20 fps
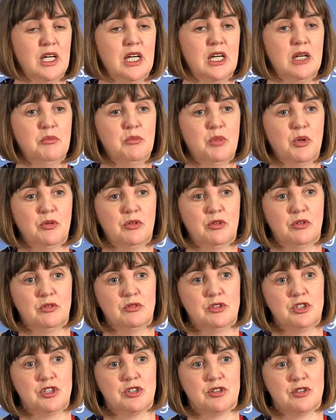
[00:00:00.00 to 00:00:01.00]
in both of
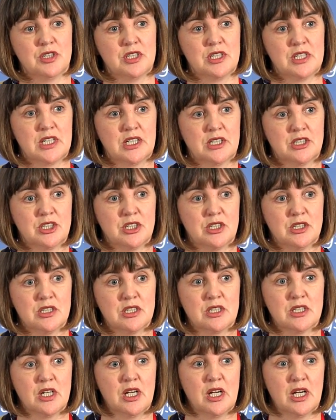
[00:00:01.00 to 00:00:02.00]
those
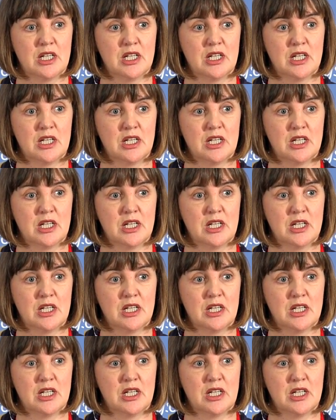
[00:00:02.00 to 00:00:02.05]
jurisdictions